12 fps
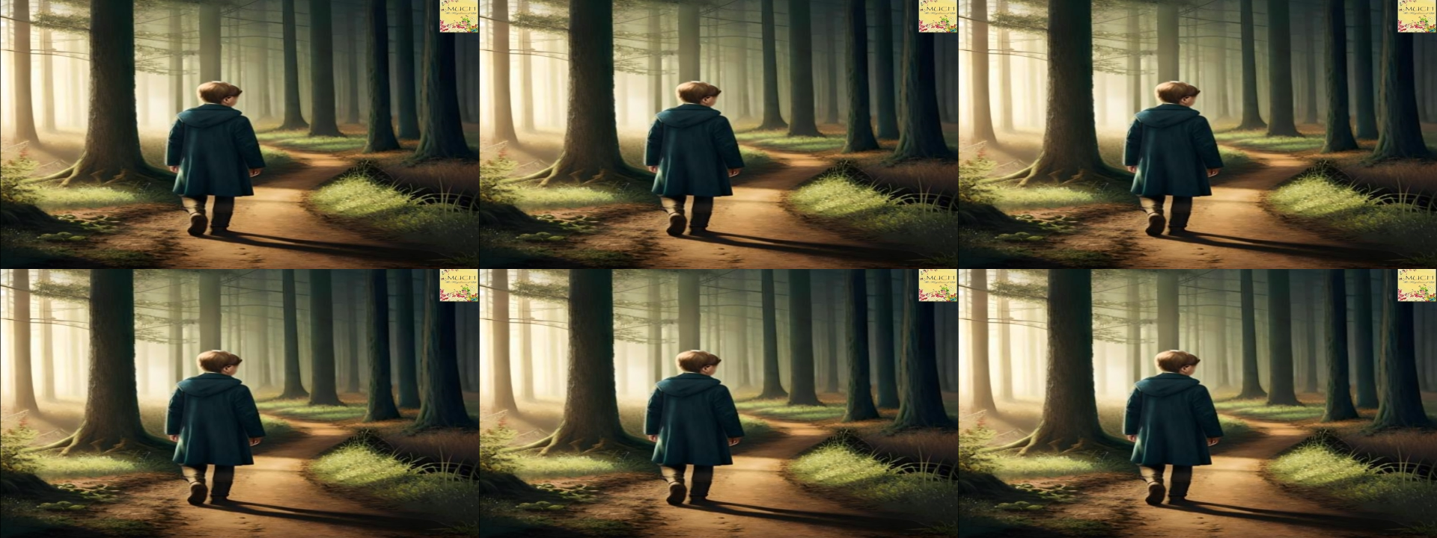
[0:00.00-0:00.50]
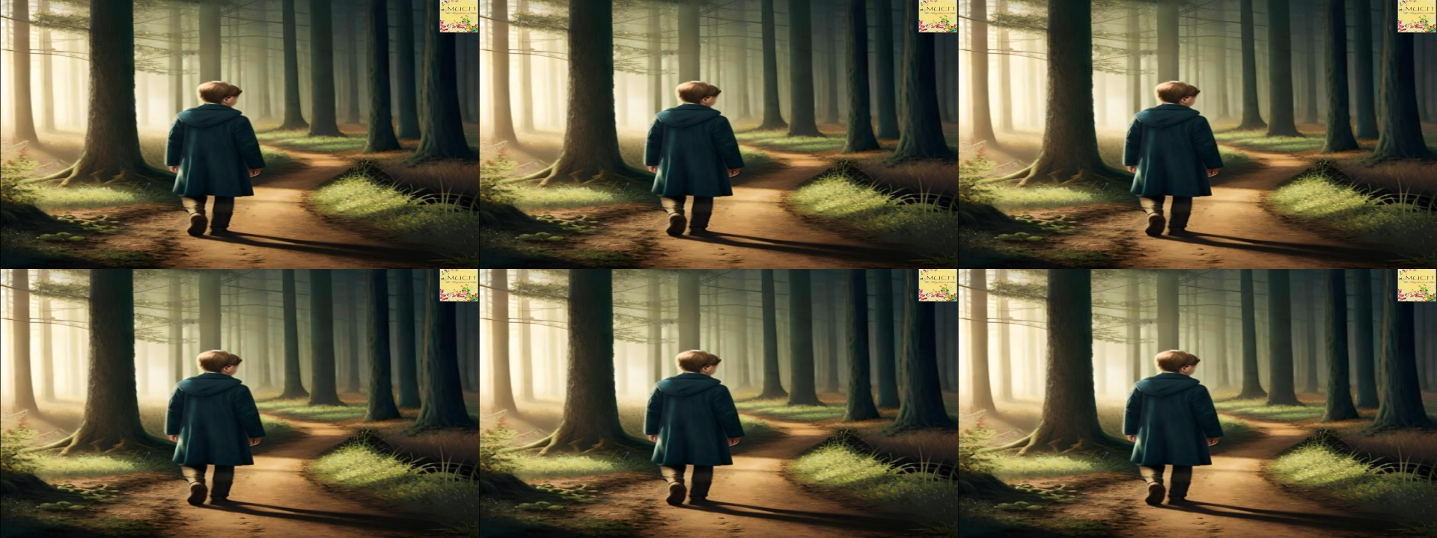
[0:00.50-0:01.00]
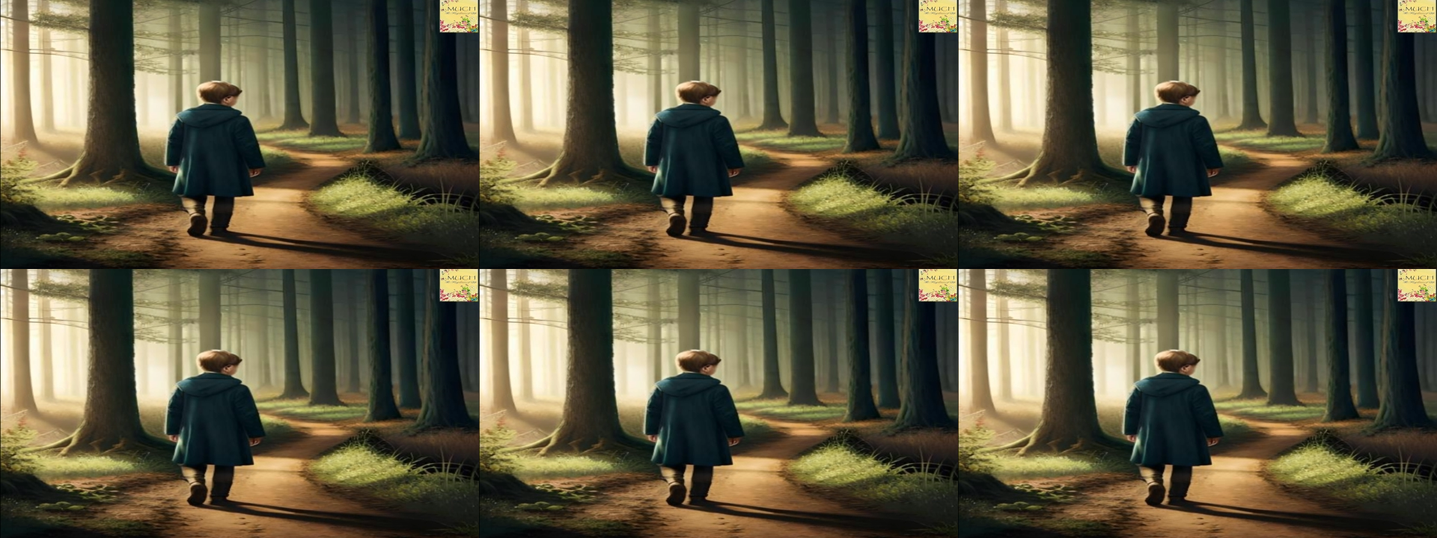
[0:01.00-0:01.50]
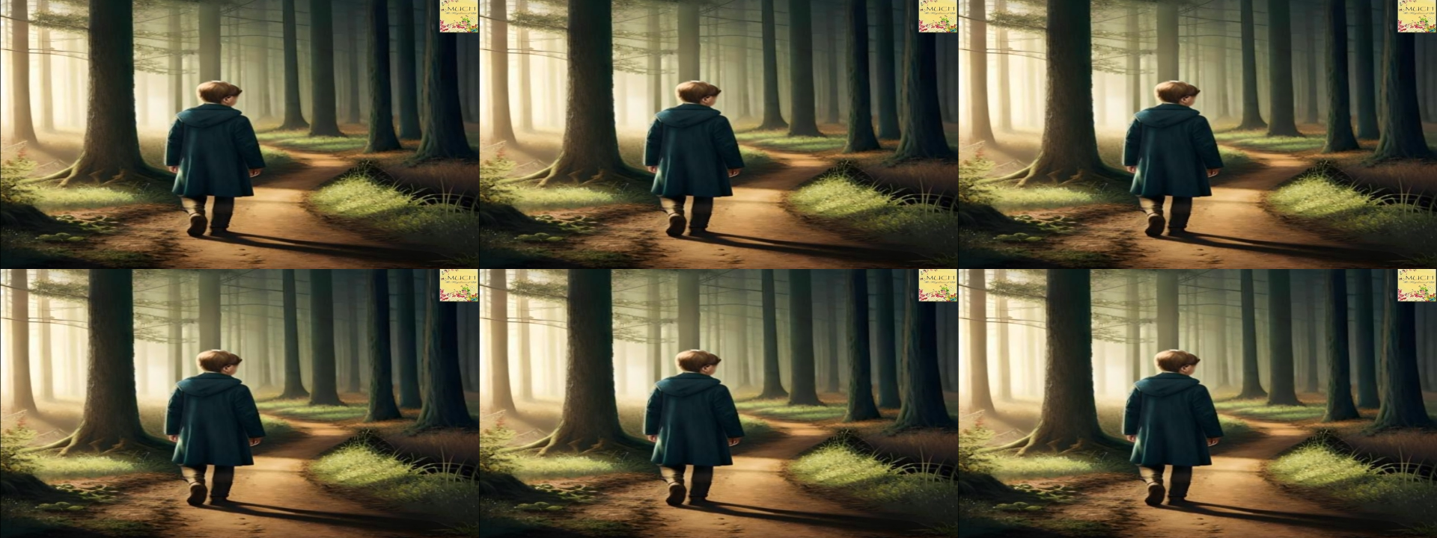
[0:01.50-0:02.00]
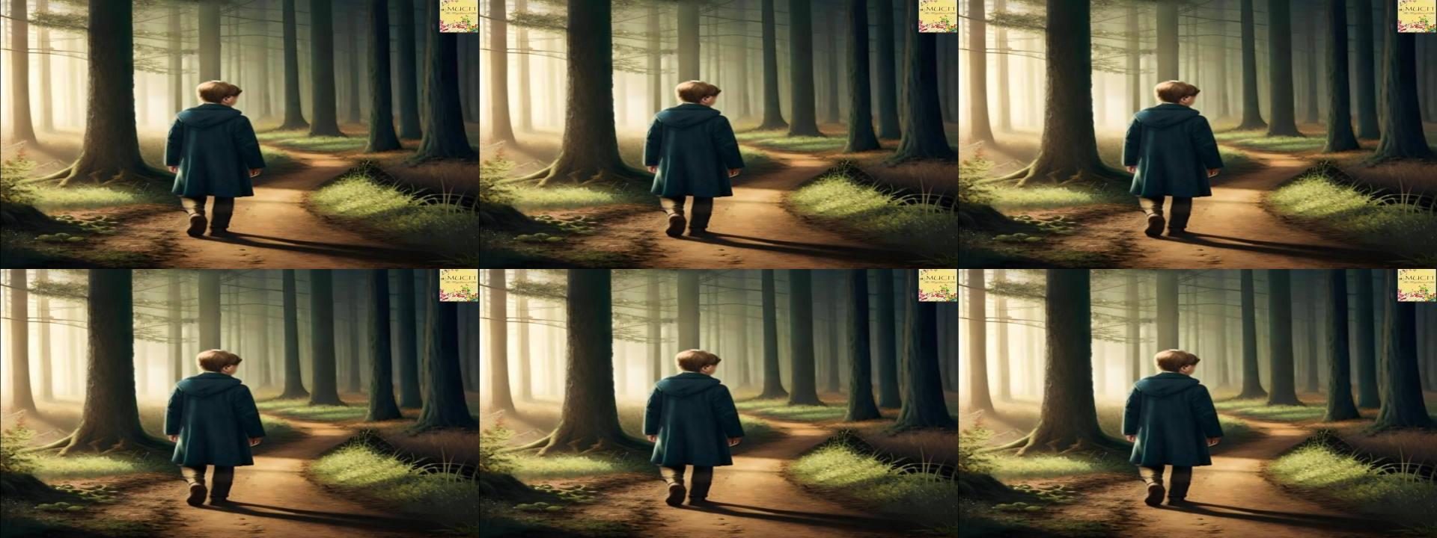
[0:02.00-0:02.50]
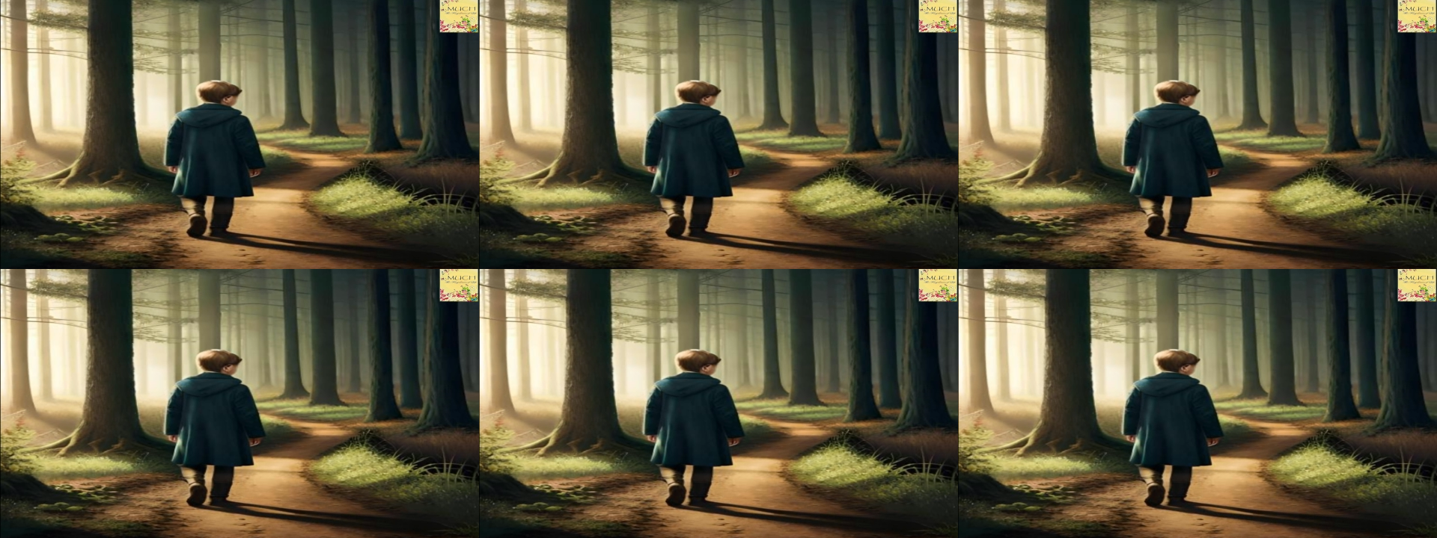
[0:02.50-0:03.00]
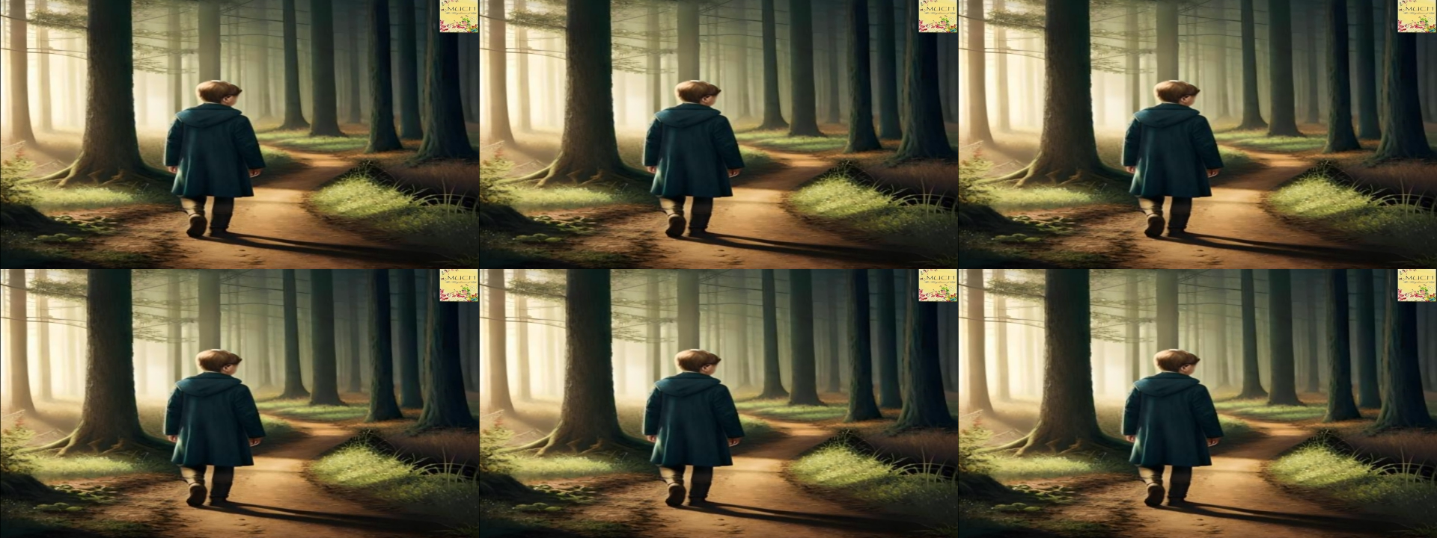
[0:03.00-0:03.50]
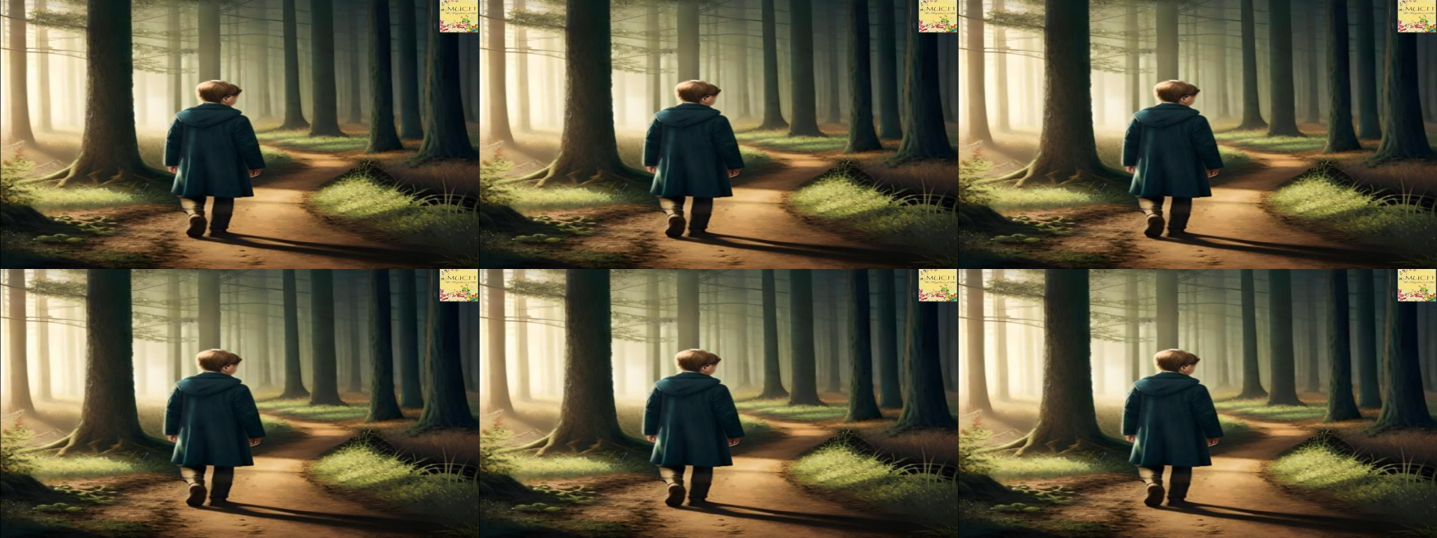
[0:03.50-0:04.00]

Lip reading: Nobody's mouth can be seen.